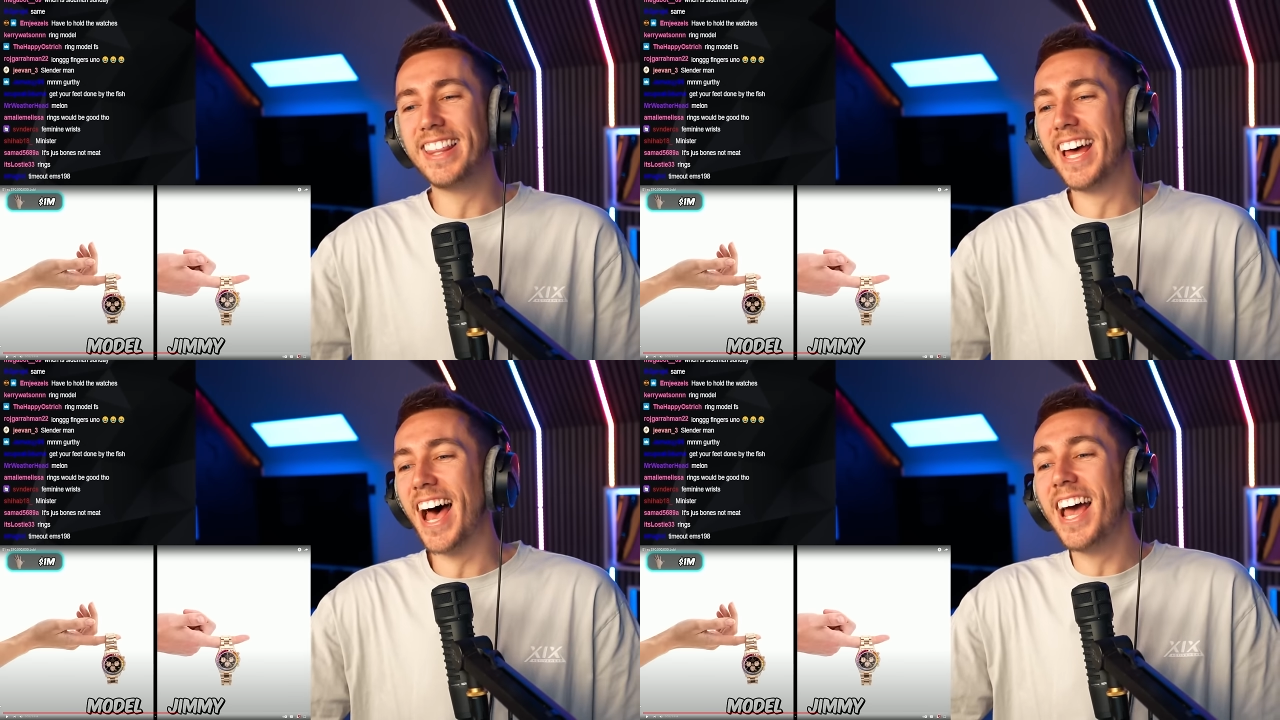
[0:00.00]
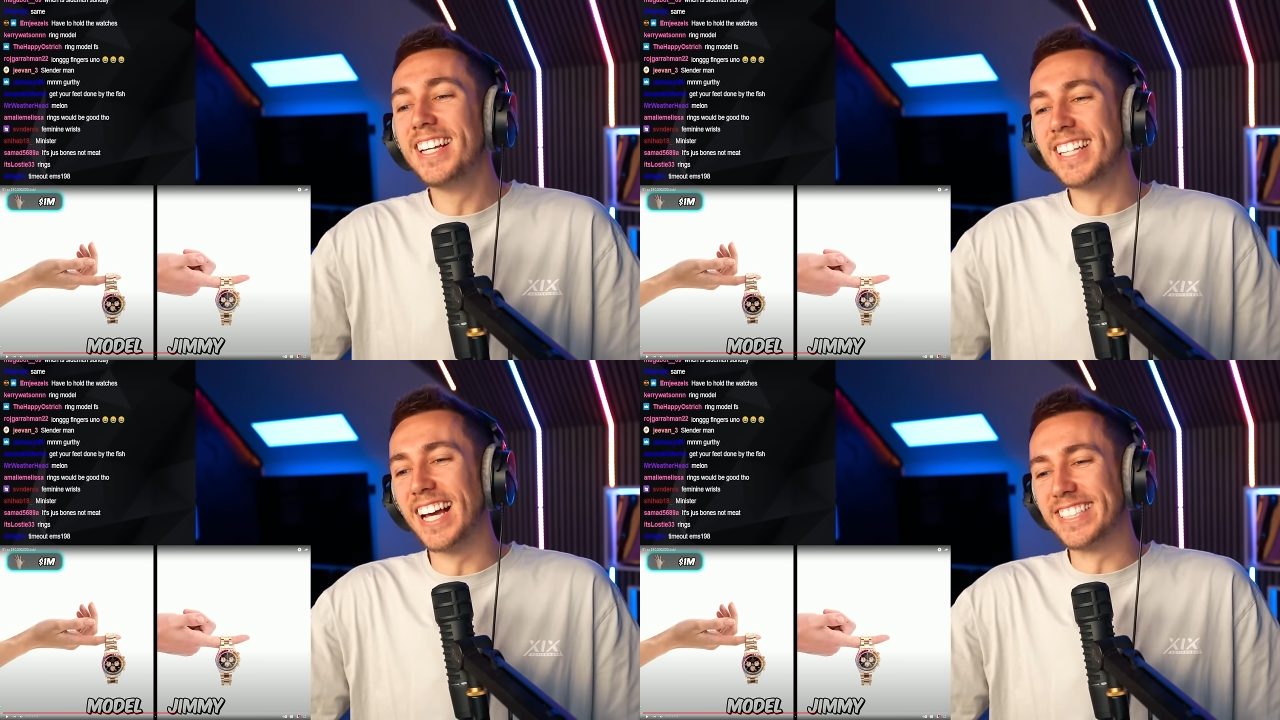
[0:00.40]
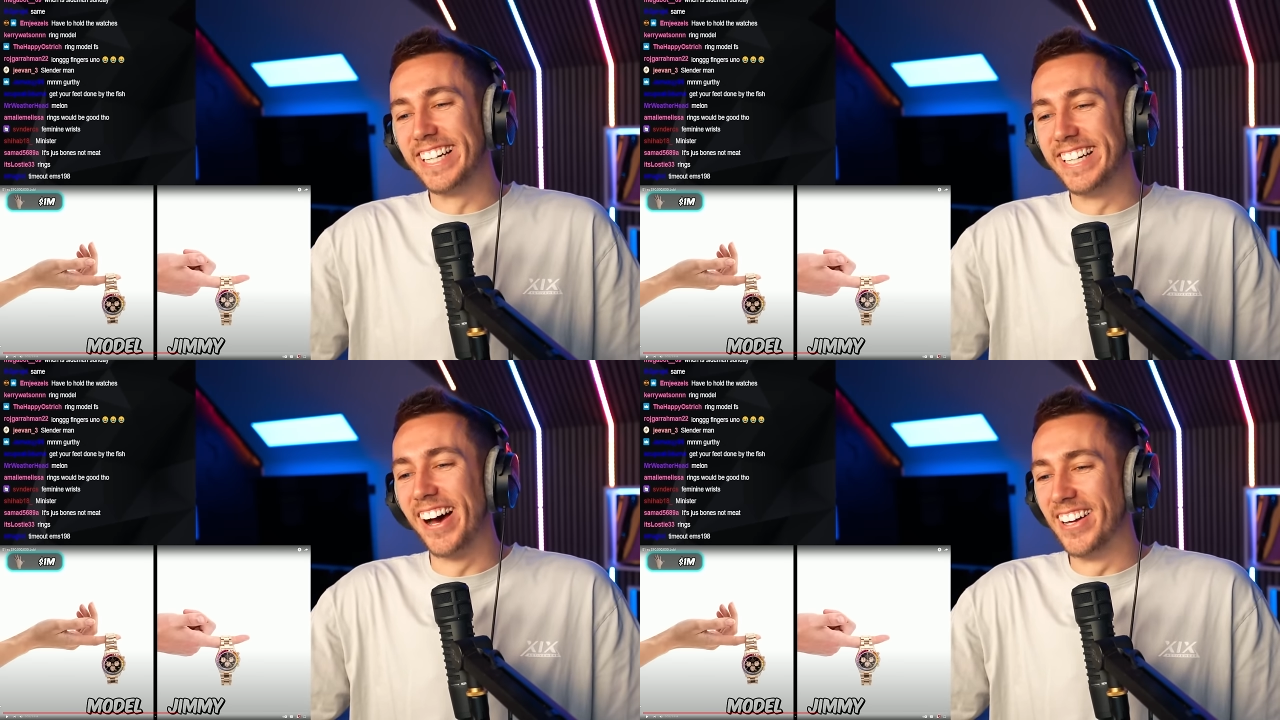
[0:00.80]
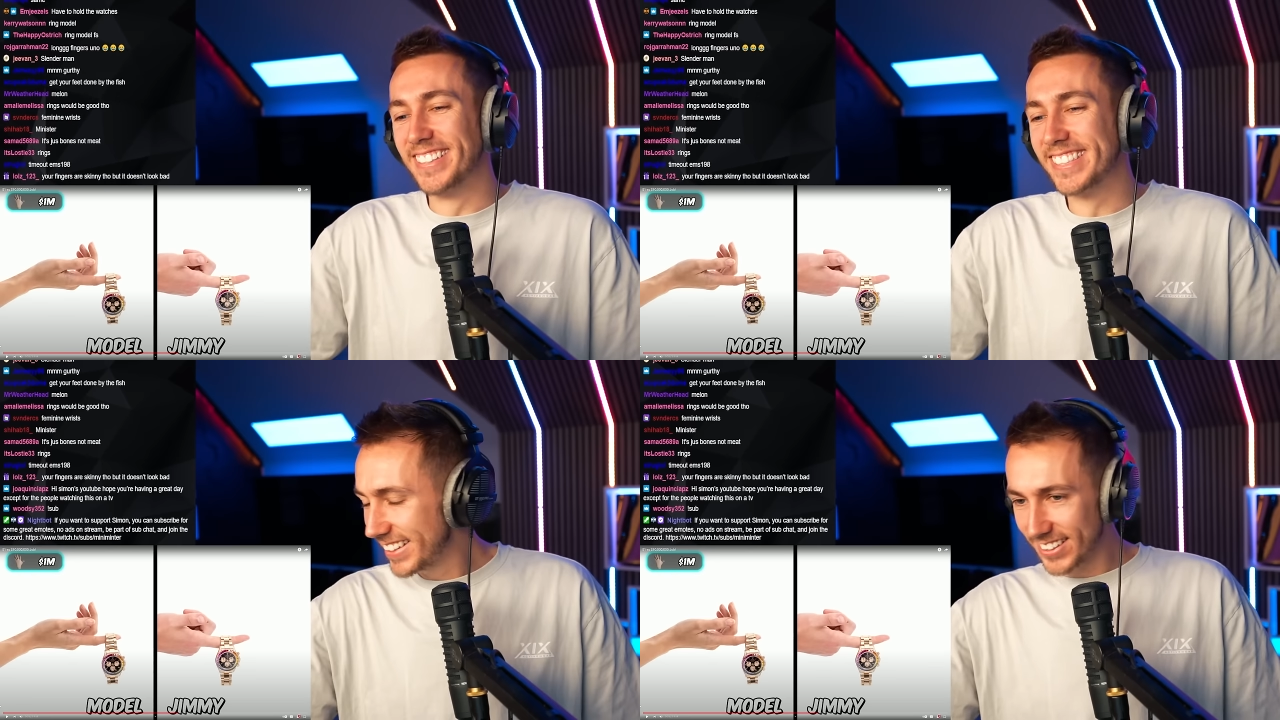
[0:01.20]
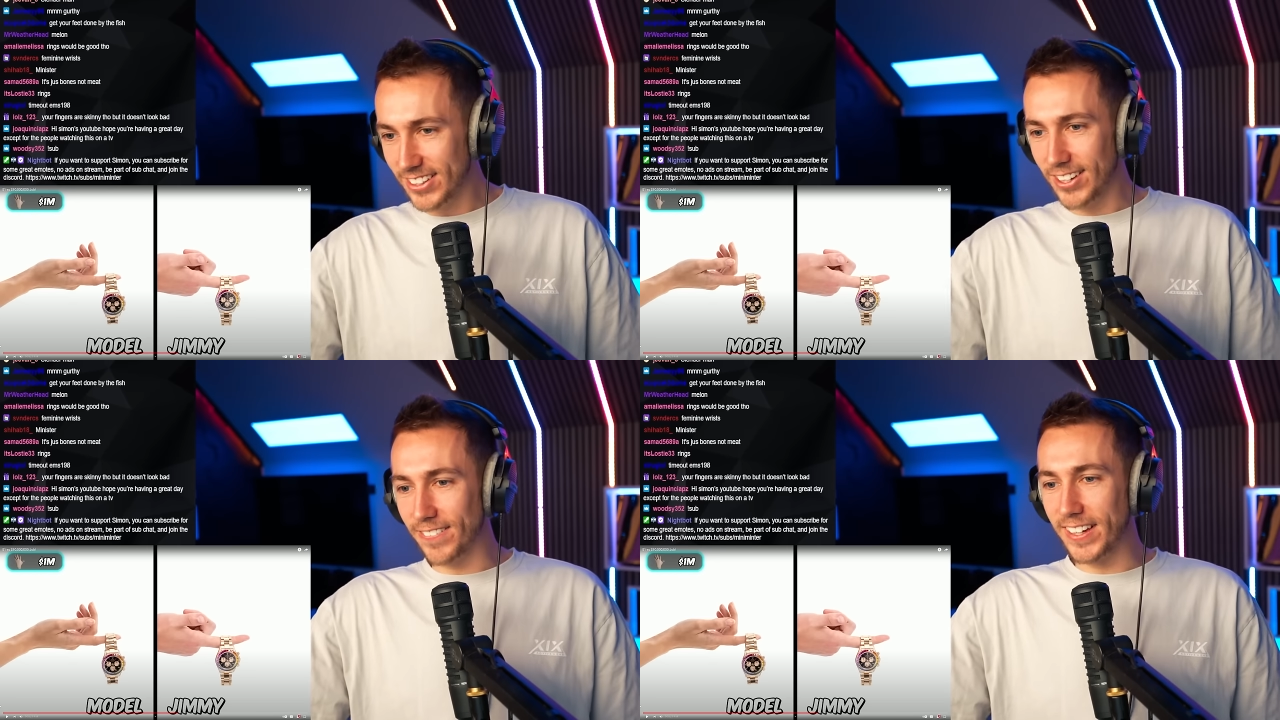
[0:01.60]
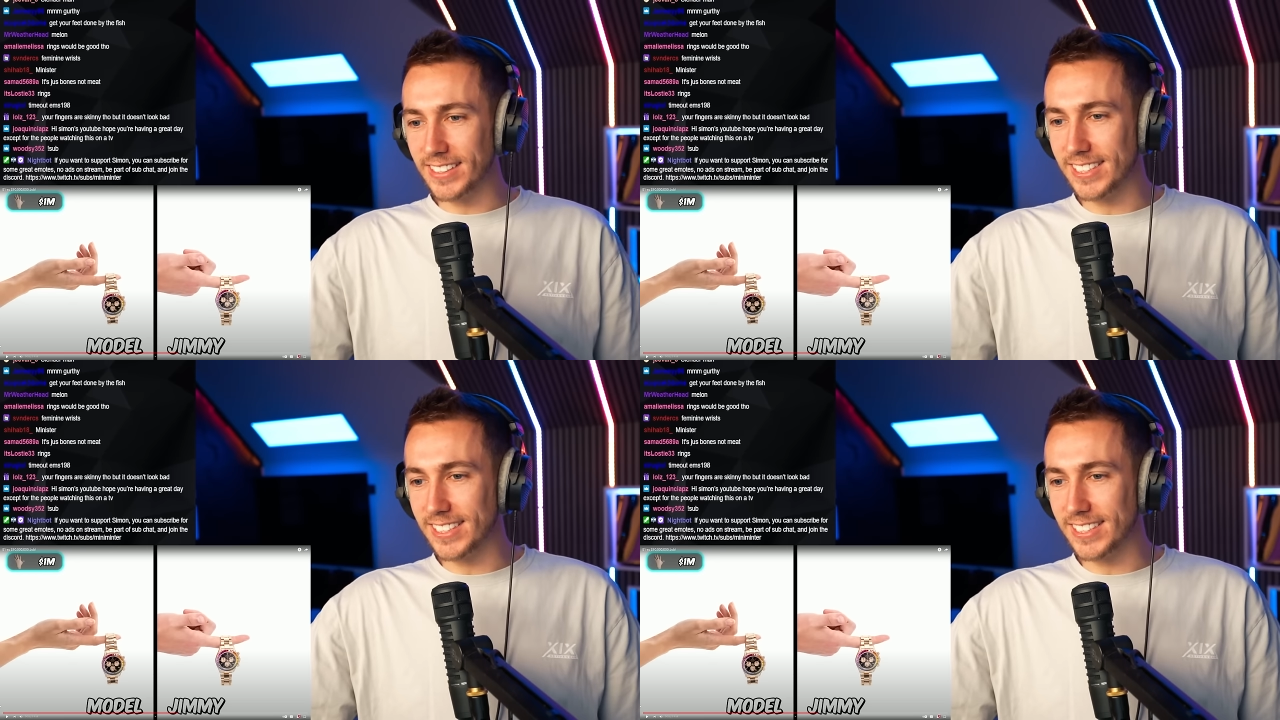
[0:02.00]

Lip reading: That is actually nuts. Your fingers are